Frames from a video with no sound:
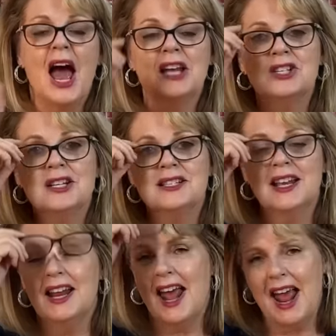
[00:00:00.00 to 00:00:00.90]
And she
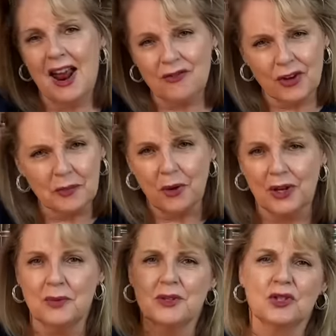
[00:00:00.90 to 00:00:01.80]
said
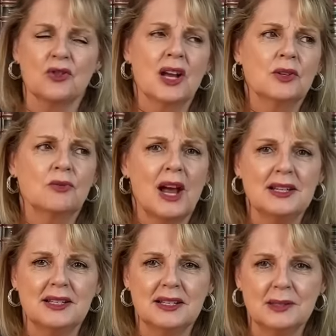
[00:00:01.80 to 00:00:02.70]
everybody was trying to
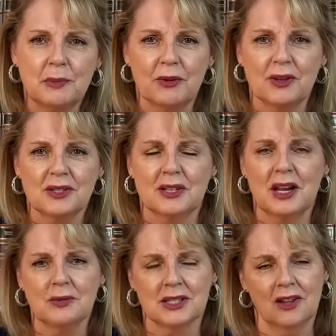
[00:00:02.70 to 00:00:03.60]
raise his spirits and
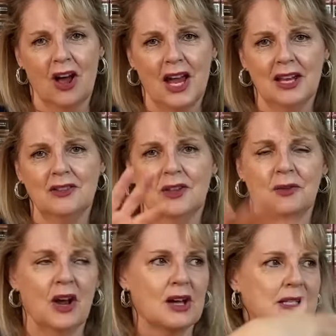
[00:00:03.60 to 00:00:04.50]
he was lying in the
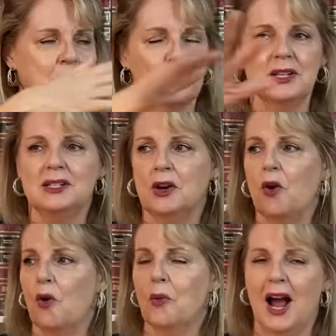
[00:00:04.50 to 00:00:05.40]
nice breezy
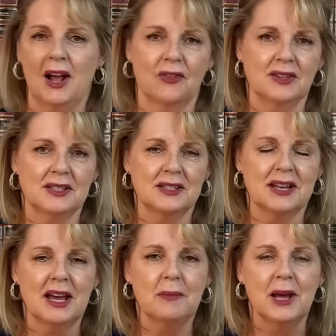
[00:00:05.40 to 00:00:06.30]
hallway on this
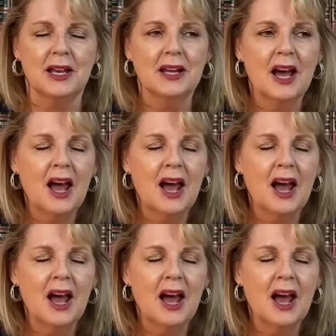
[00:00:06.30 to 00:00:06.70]
daybed,